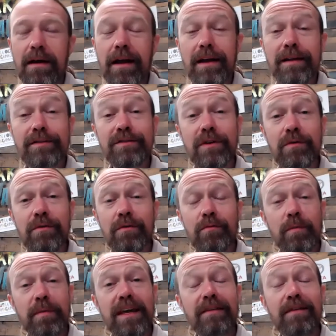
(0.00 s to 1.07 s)
and soon
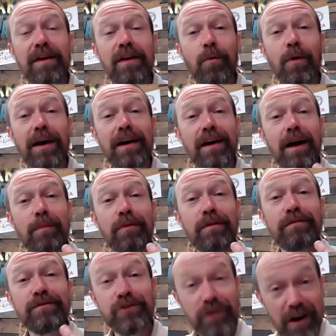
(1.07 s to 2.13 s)
we'll be giving away a couple
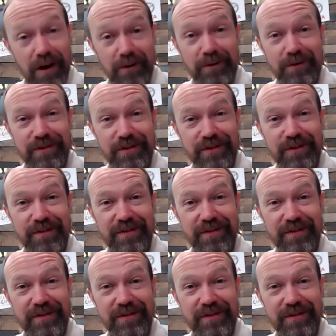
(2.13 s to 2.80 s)
of drones.